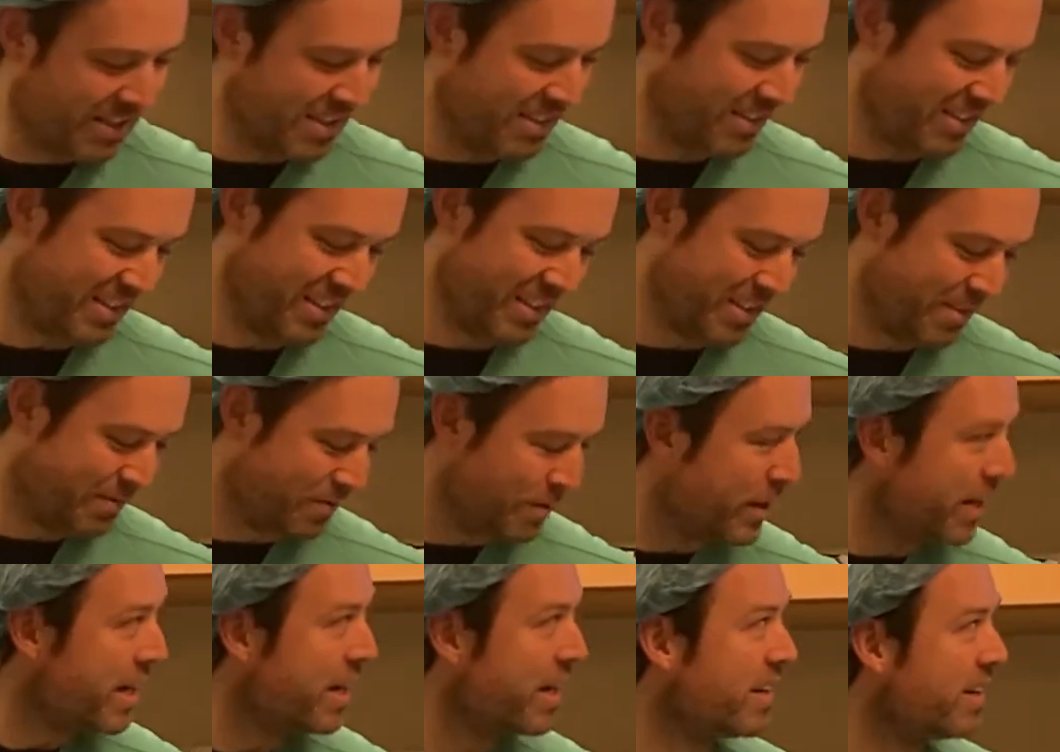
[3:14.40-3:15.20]
if
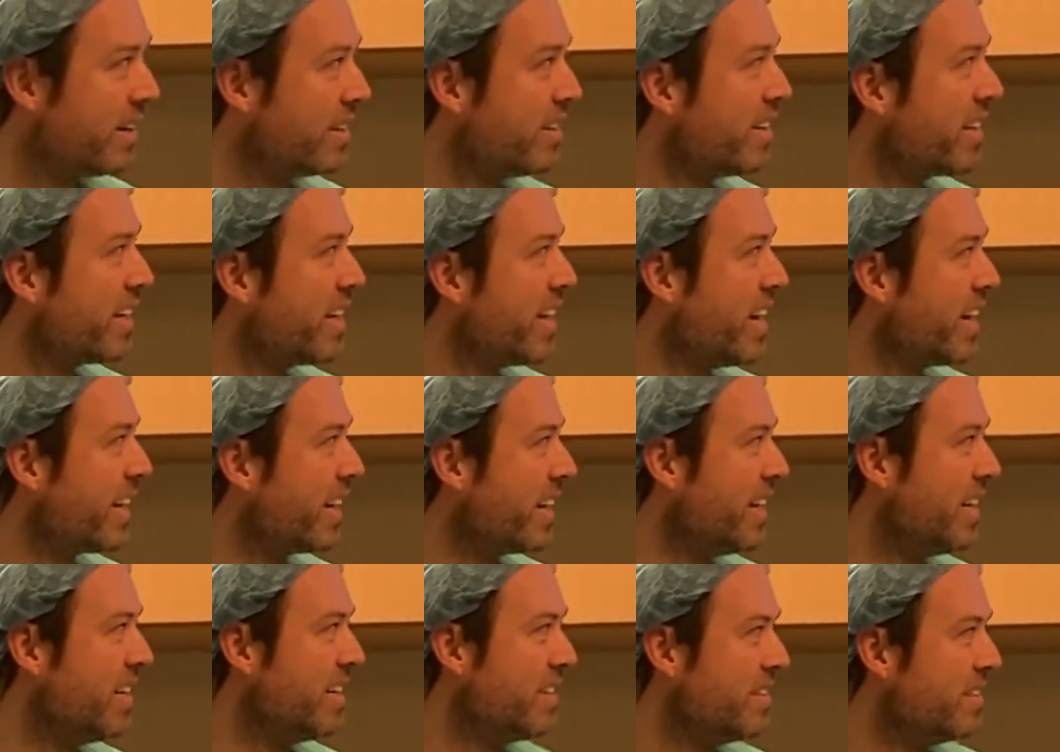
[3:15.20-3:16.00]
we can't
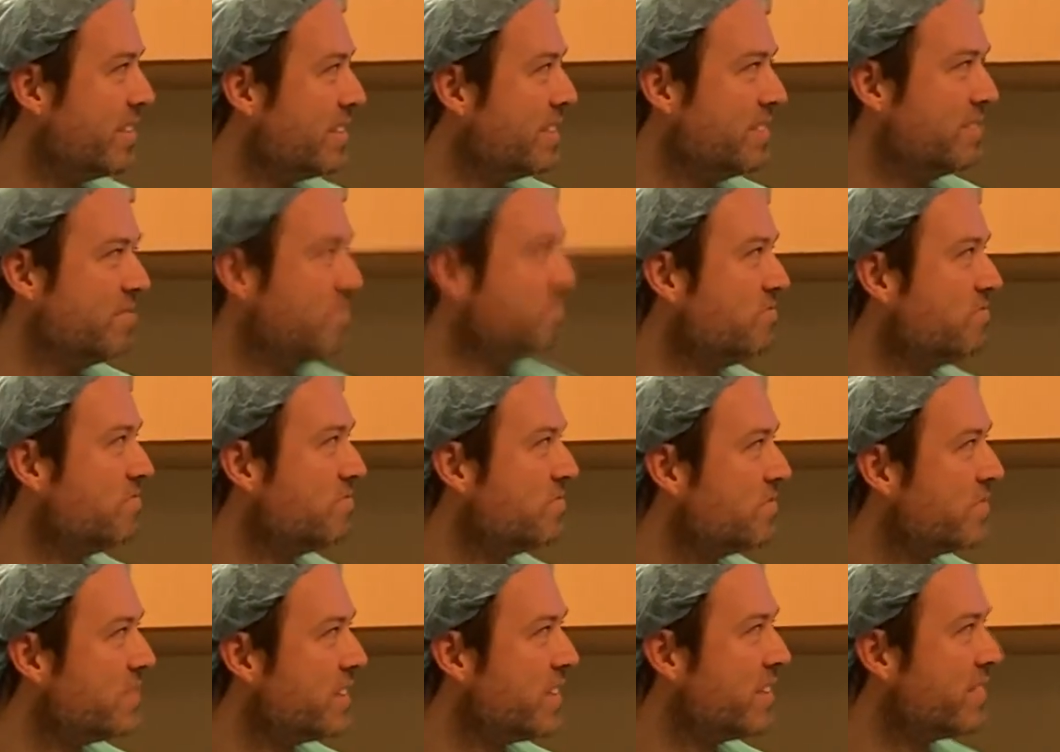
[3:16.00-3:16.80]
get it, then
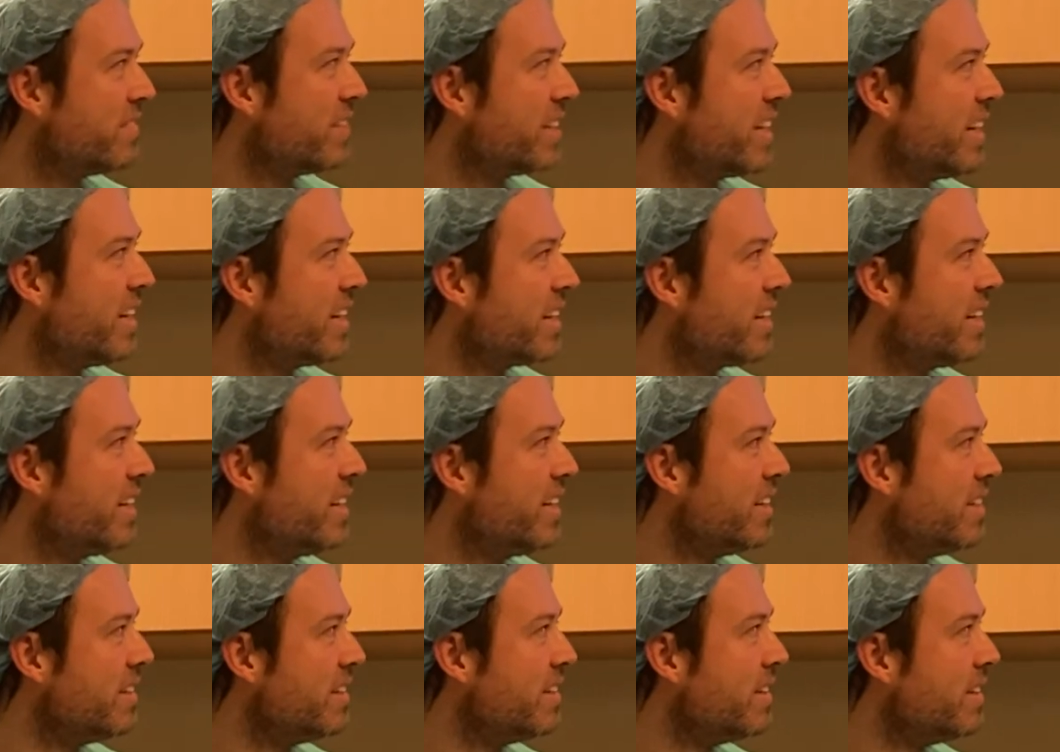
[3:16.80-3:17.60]
we can't get it.